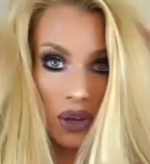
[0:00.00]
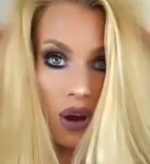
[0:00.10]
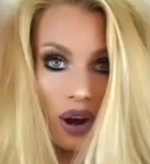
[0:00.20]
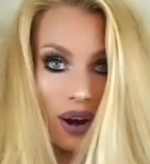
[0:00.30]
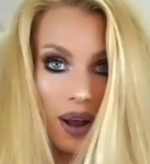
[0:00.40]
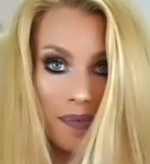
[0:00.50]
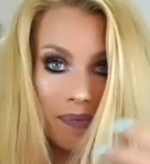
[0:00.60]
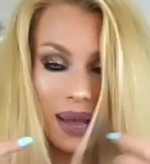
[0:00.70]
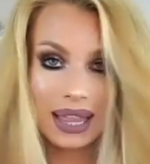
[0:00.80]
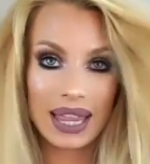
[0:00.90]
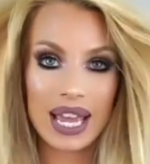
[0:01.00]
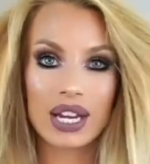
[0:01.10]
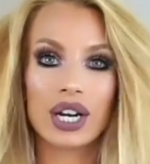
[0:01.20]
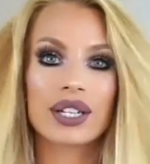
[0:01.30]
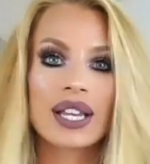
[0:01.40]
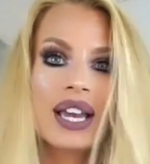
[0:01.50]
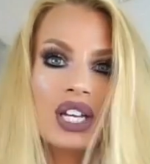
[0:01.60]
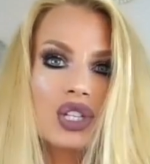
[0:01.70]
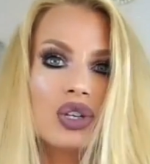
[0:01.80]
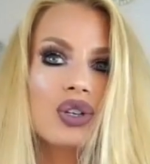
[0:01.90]
are my layers.
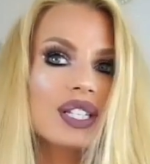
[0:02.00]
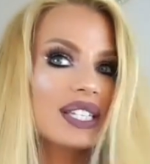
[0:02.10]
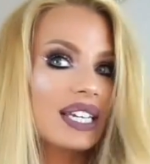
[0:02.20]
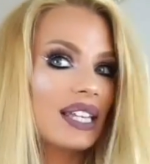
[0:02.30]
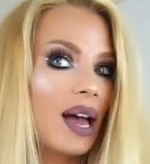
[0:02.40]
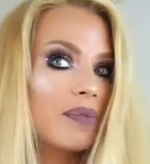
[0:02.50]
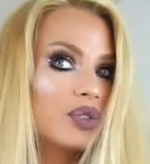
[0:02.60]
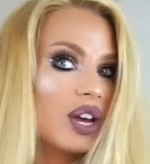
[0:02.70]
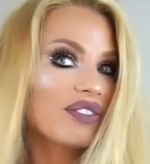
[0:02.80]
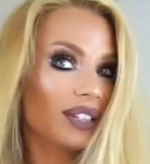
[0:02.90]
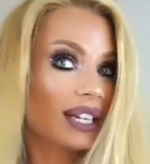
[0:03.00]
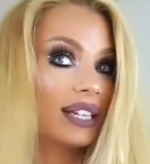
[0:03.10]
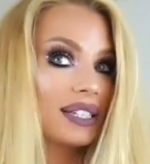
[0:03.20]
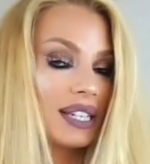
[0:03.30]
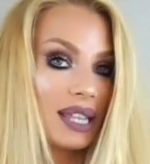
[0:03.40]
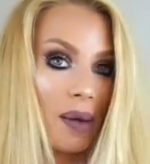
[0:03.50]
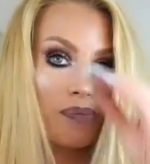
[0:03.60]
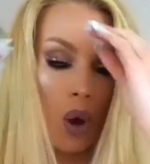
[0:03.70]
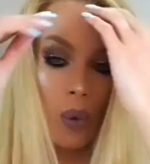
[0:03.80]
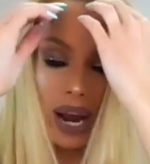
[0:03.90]
So you can see them, you definitely can see them,
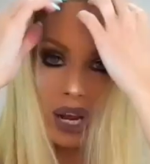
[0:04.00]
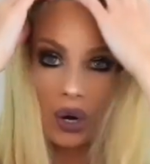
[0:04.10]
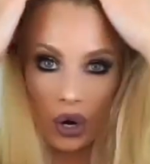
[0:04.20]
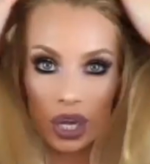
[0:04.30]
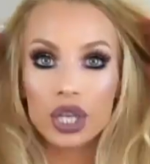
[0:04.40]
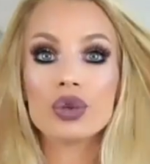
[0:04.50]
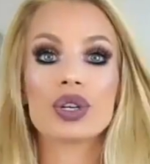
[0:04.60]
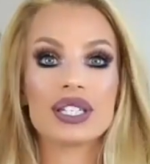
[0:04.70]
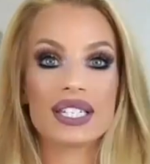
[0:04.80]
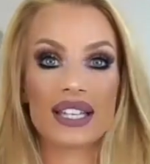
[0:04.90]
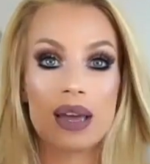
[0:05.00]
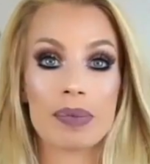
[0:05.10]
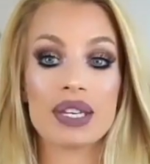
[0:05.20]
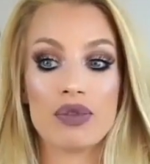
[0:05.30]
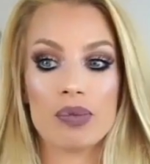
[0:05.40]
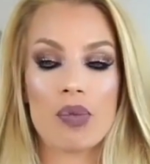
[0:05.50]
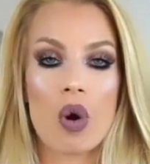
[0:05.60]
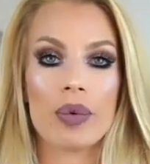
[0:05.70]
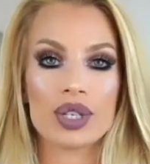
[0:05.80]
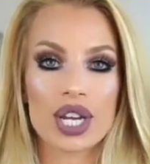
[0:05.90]
but when I curl it, you could see them even
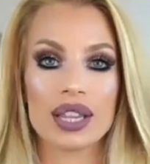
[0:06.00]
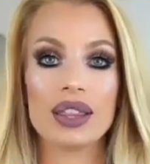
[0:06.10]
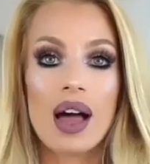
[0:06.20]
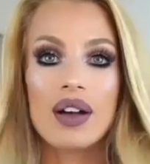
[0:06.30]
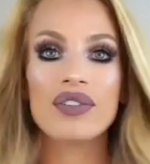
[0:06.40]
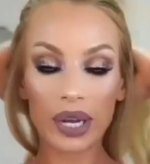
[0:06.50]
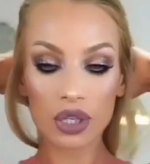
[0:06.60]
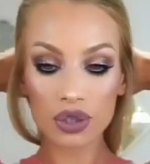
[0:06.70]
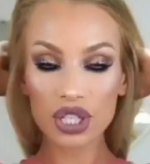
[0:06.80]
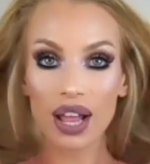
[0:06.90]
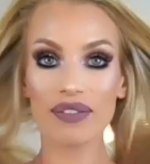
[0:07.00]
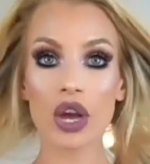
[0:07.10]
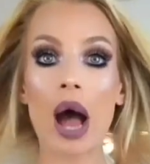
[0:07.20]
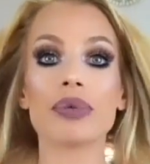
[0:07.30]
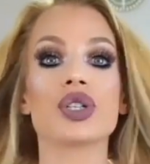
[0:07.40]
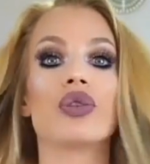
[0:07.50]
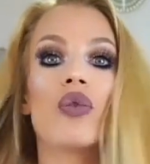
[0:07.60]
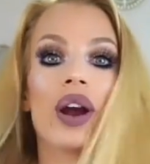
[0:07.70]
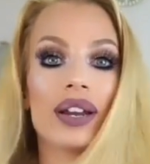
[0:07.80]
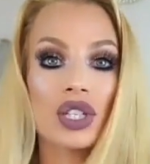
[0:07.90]
more, which I love. But you still have the option of
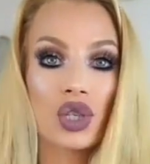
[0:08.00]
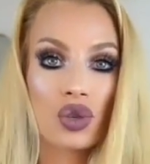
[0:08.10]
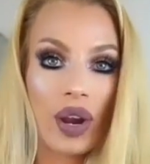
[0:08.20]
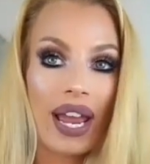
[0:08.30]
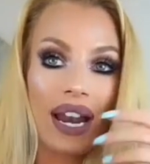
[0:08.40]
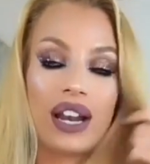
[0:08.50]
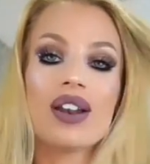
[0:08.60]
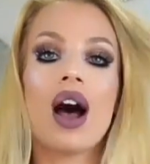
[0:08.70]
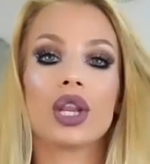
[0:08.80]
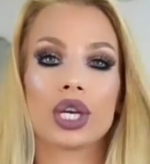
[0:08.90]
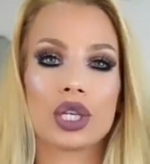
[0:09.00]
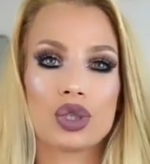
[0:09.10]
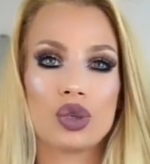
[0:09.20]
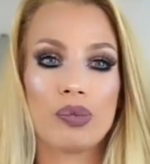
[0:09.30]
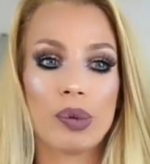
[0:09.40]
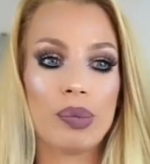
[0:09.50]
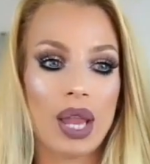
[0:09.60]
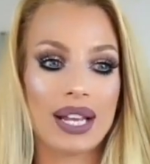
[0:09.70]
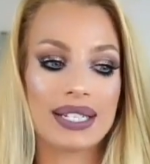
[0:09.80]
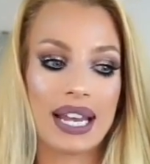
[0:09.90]
wearing it straight and it not looking super
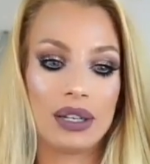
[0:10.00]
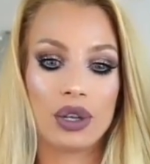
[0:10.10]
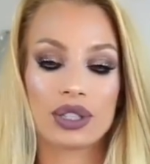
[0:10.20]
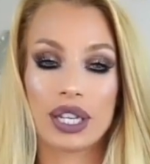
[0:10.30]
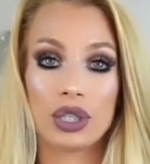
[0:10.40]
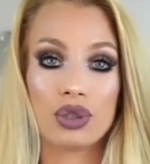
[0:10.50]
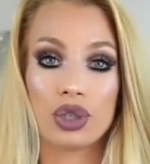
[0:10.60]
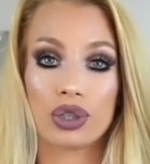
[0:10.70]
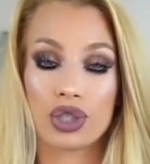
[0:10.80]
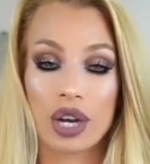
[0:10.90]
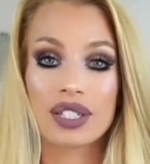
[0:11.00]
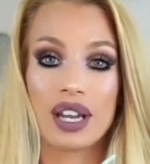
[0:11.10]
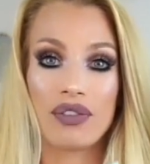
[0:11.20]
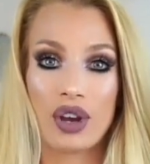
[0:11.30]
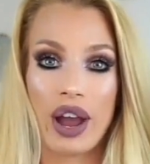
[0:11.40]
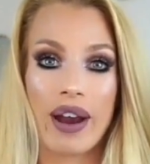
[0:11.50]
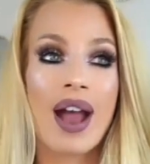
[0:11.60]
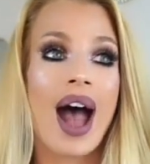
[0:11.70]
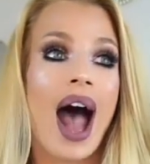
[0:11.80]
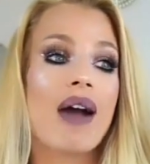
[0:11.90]
blunt and looks like you took chunks out of your hair.
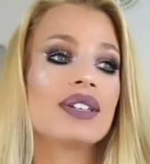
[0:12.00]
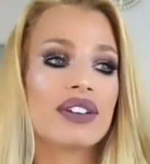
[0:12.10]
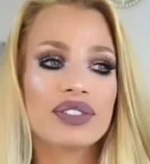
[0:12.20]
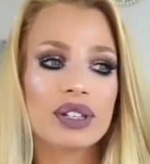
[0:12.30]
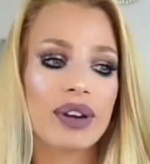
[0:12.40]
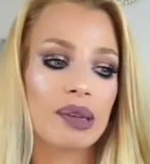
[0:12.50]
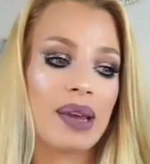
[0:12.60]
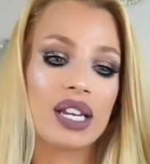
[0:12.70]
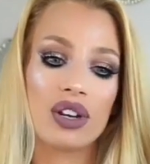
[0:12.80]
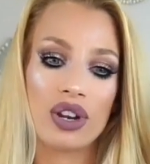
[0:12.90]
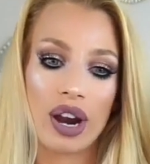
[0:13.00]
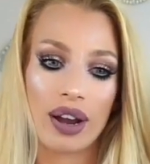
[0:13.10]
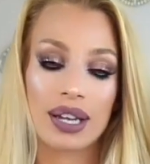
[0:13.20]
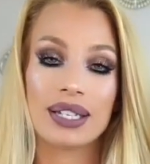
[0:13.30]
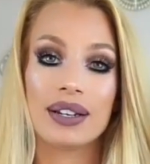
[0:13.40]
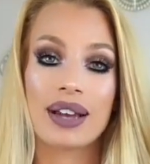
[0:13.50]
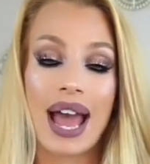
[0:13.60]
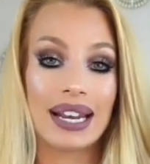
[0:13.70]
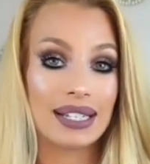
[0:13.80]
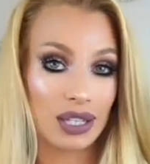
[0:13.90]
I would definitely recommend getting your haircut done
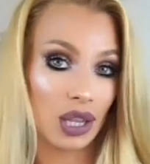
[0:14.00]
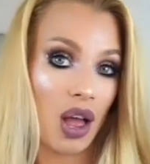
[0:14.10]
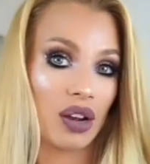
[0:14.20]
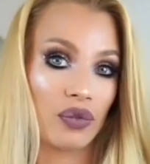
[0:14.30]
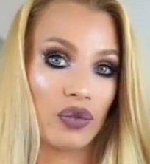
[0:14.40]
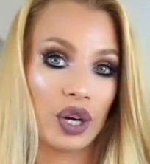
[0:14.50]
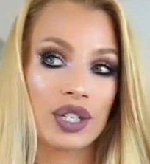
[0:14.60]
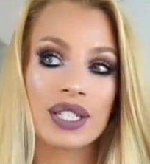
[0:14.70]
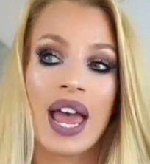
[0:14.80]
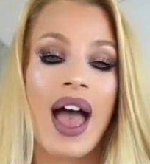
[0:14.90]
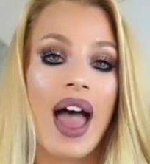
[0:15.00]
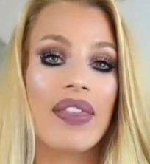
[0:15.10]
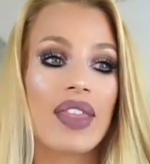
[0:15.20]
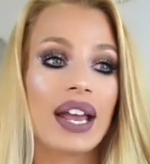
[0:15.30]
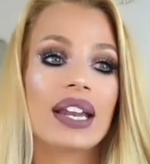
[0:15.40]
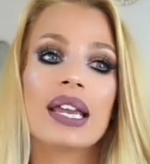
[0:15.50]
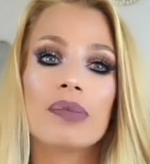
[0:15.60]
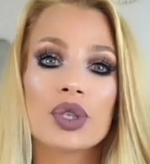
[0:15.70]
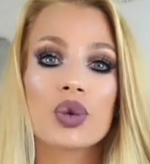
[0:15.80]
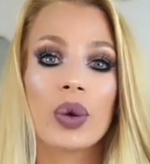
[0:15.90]
at a salon first, and then in
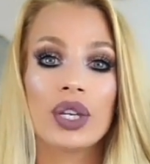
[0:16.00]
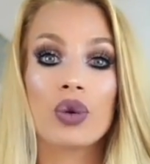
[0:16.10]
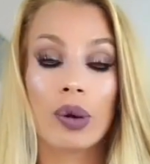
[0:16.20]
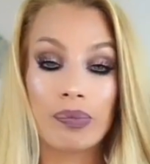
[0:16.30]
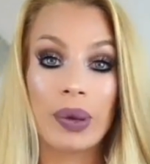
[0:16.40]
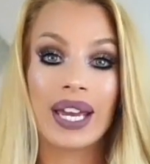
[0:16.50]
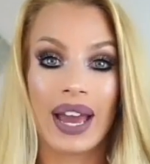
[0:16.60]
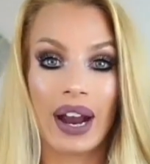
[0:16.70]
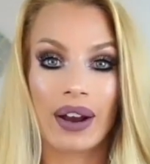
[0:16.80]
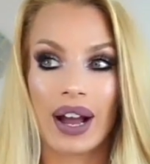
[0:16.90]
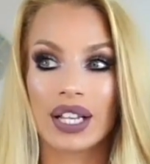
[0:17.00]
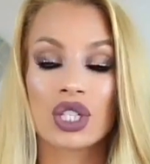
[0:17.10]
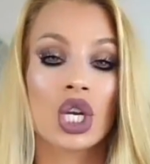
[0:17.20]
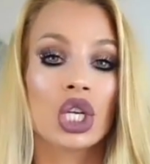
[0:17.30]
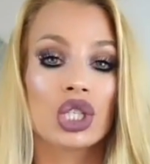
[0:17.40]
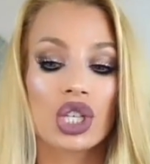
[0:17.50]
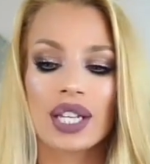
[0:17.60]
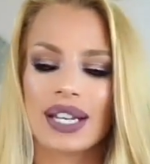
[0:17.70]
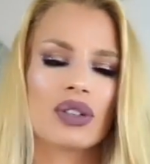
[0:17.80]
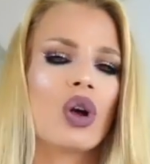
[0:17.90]
between your big haircuts,
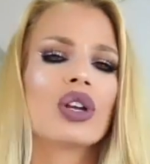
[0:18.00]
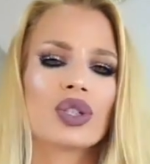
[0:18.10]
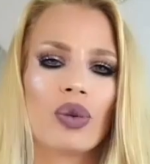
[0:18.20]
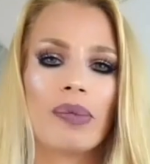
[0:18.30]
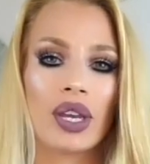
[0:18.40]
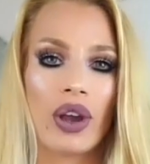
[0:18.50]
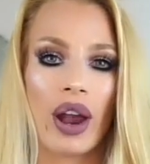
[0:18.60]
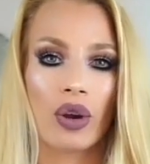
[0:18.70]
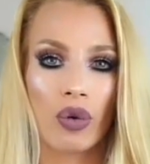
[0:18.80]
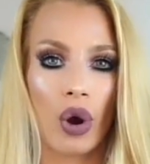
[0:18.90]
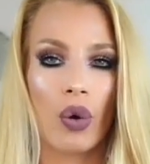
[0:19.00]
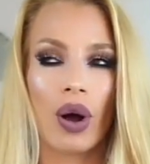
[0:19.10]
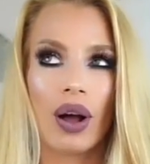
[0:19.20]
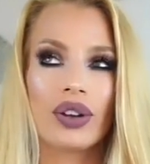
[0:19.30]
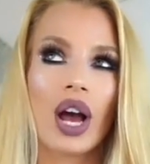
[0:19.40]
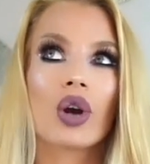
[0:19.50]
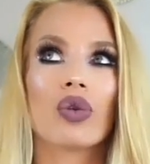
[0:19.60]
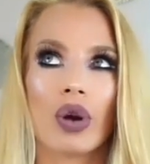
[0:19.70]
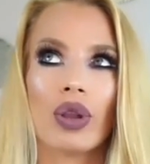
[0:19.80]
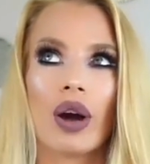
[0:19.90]
and it also will make your hair not
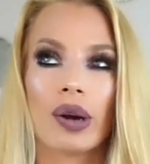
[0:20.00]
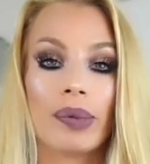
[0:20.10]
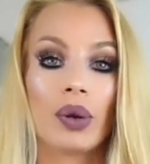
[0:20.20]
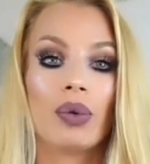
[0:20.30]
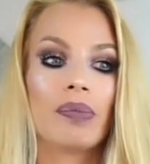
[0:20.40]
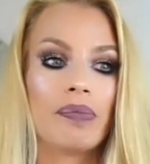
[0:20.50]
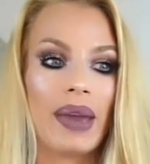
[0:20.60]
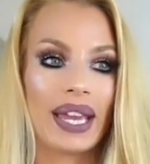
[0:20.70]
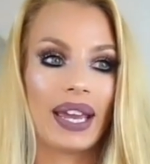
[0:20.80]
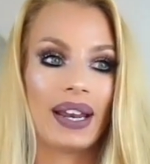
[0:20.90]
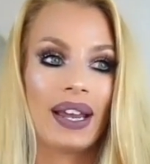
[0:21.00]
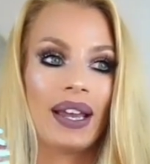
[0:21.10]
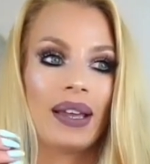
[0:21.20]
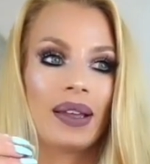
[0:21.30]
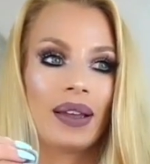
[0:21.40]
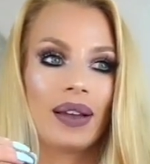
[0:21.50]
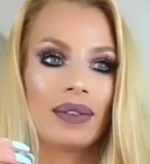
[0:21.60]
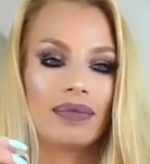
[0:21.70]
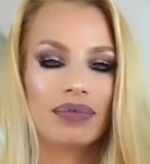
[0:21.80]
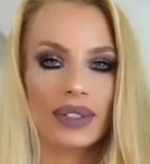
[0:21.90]
grow longer, but it will make it,
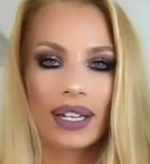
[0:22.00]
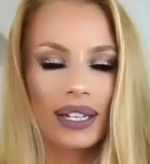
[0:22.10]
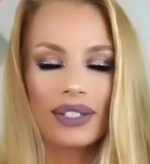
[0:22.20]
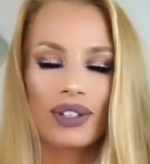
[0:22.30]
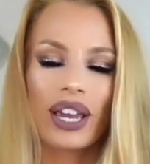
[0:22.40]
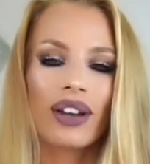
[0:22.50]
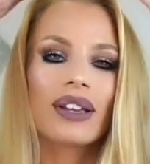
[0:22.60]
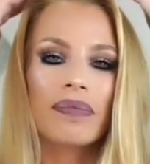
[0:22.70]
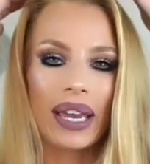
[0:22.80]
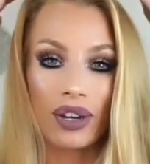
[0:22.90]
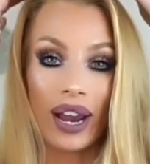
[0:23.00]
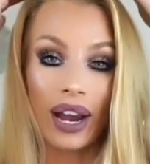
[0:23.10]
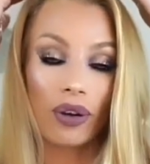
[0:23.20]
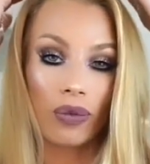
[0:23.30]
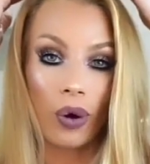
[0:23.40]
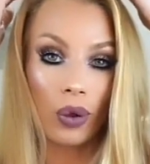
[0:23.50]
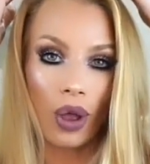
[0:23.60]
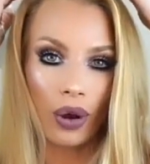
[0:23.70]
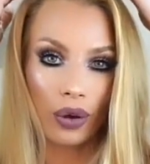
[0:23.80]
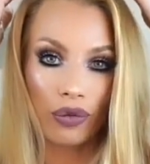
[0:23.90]
because you can't make your hair grow
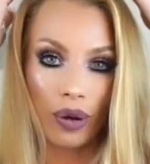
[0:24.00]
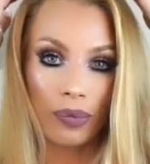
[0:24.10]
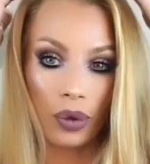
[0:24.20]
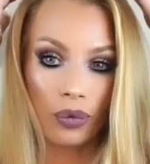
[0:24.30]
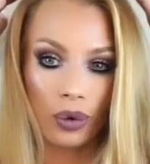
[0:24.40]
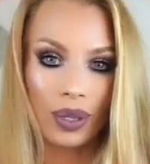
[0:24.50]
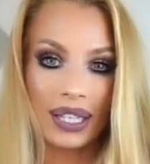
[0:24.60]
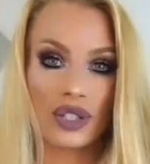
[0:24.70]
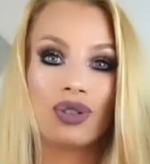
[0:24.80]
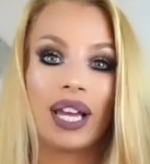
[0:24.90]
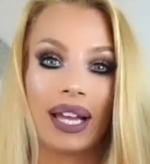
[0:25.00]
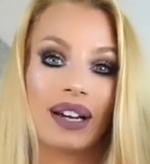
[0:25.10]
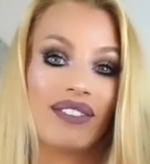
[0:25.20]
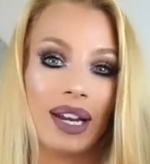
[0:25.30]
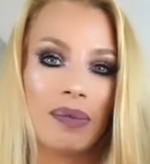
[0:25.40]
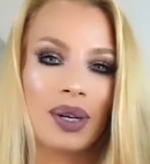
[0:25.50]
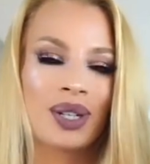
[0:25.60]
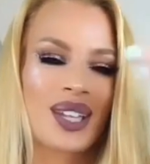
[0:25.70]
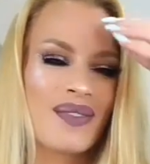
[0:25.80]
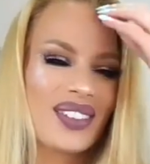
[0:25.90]
longer from the root unless you take like a vitamin or
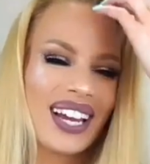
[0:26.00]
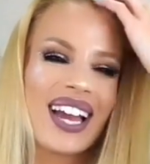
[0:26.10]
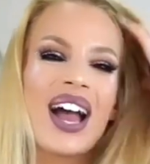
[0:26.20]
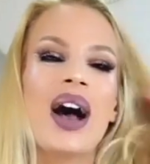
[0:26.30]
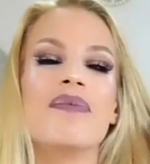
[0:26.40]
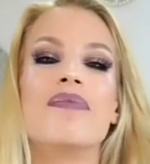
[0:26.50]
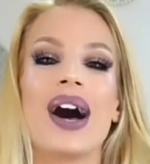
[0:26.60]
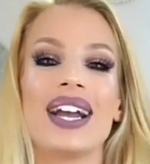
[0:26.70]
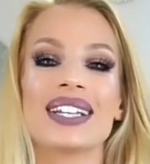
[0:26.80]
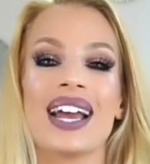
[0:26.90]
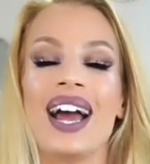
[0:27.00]
something, but